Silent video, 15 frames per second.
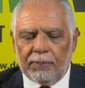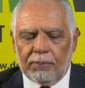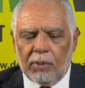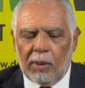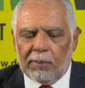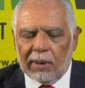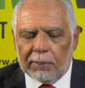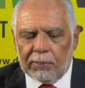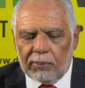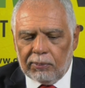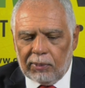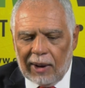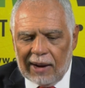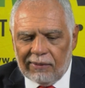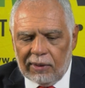
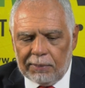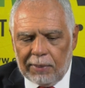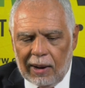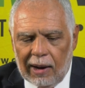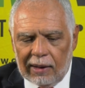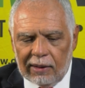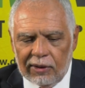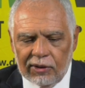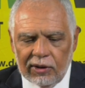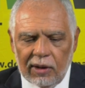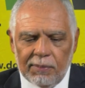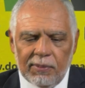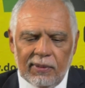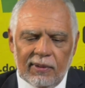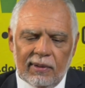public-private
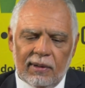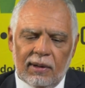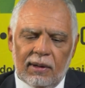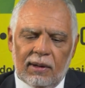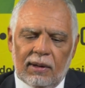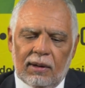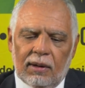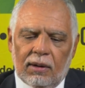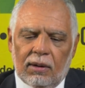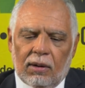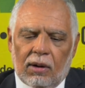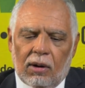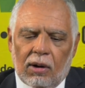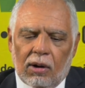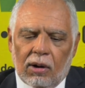partnerships,
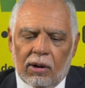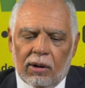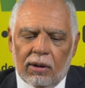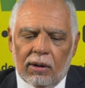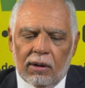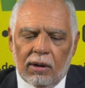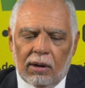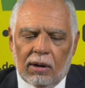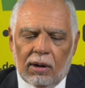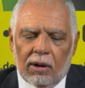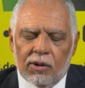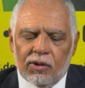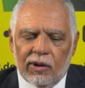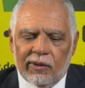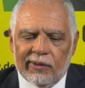or
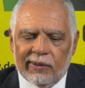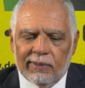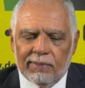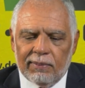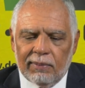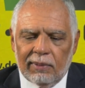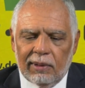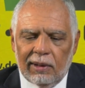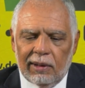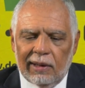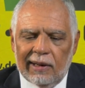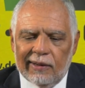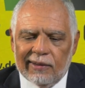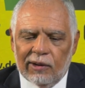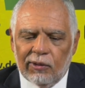just
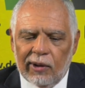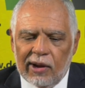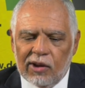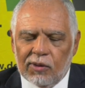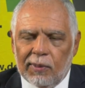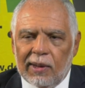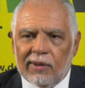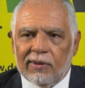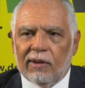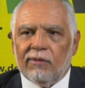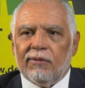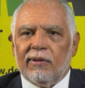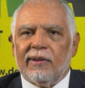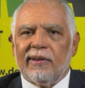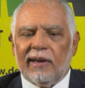lease arrangements of
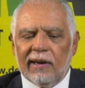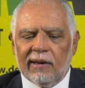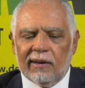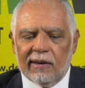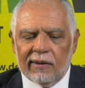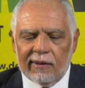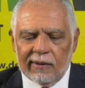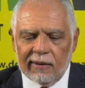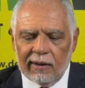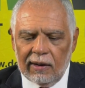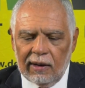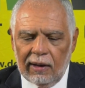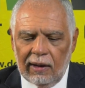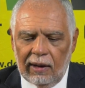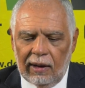facilities.
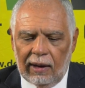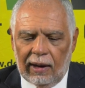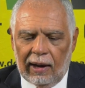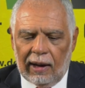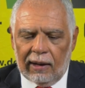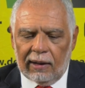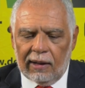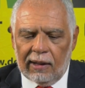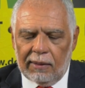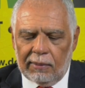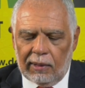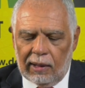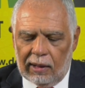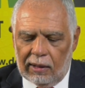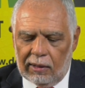And
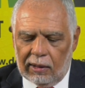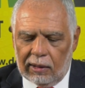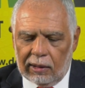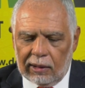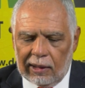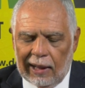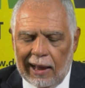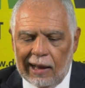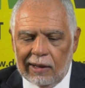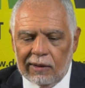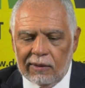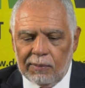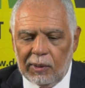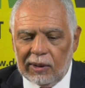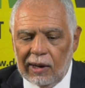
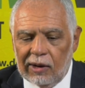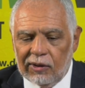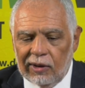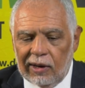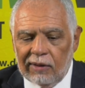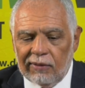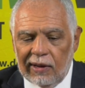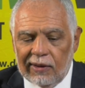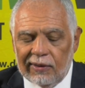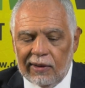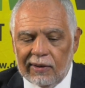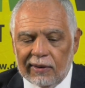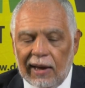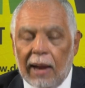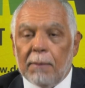clients, potential
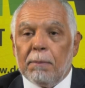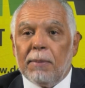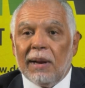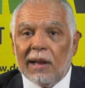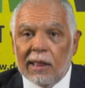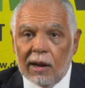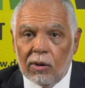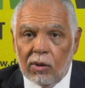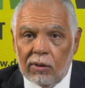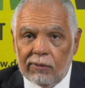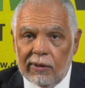investors can build their own